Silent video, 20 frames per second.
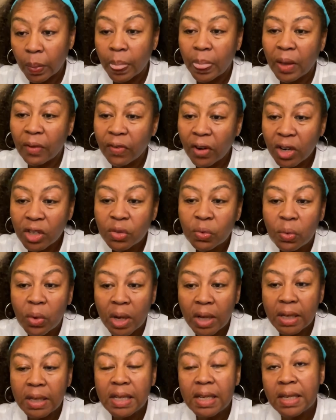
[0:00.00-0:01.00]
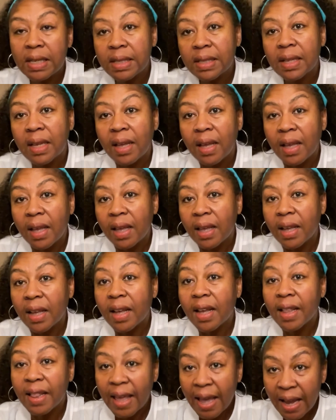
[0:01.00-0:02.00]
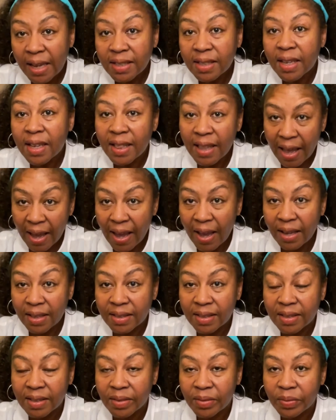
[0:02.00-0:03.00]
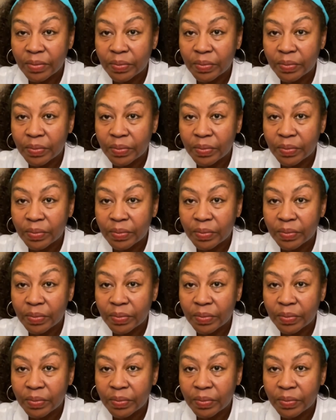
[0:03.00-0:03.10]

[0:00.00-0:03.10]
The first one is class, class.